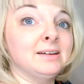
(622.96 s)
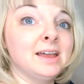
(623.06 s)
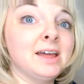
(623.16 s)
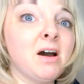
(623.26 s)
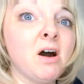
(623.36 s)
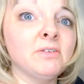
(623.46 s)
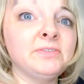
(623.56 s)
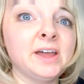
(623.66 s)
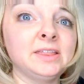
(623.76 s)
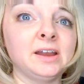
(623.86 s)
it all
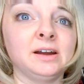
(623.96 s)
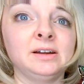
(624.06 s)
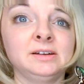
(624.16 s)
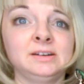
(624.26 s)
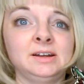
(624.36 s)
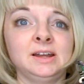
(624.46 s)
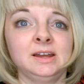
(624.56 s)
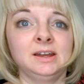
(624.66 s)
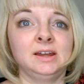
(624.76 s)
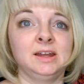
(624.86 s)
fit in there.
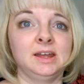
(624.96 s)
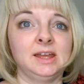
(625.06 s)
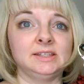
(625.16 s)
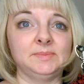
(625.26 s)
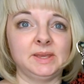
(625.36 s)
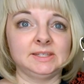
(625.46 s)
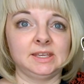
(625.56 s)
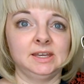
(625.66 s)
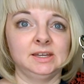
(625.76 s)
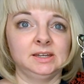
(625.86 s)
Easy
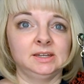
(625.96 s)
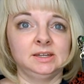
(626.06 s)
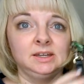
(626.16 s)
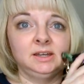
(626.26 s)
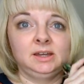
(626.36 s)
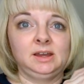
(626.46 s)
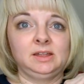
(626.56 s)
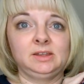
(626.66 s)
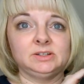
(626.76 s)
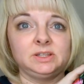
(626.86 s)
peasy.
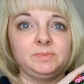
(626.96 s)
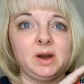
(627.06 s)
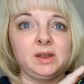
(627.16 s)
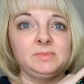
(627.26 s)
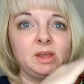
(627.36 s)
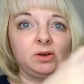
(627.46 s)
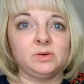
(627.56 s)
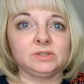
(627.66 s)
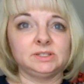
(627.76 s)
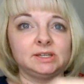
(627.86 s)
There's the bottom there. Of
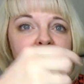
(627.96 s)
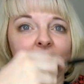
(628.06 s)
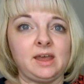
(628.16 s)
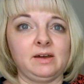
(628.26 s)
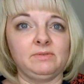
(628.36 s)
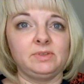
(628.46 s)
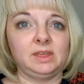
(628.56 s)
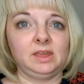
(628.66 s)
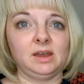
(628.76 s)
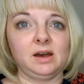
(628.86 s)
course, it doesn't have
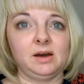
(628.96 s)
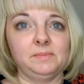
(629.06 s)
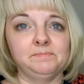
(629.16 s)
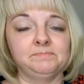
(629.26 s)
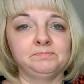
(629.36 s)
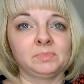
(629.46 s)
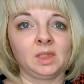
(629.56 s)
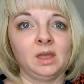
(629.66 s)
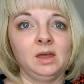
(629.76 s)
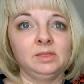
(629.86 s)
the
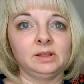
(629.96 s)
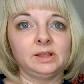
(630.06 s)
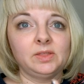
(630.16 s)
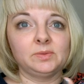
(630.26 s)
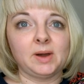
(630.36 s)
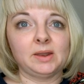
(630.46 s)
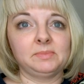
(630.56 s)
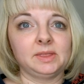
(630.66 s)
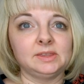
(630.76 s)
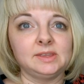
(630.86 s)
leather bottom
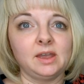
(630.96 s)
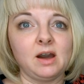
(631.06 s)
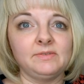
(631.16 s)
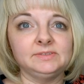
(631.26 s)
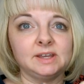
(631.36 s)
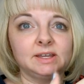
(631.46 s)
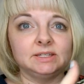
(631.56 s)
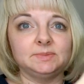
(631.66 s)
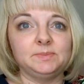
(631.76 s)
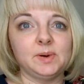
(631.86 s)
that the Day Off
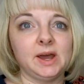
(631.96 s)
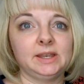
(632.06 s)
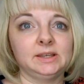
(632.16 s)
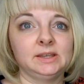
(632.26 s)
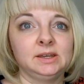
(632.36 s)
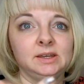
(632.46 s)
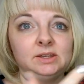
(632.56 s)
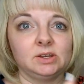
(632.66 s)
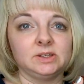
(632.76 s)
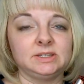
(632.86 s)
does, but
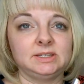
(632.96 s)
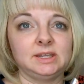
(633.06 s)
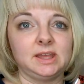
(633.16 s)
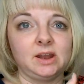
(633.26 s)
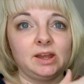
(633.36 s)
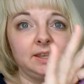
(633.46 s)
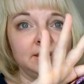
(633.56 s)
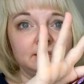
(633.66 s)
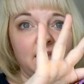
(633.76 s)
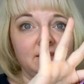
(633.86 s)
you can see there, it
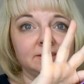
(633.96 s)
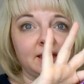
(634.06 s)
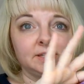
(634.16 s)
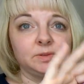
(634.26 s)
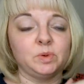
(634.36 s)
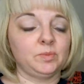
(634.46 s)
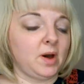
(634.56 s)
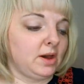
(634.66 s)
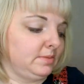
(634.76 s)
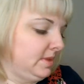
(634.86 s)
is a sizable
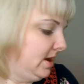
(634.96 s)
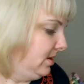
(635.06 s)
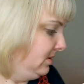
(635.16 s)
bottom there.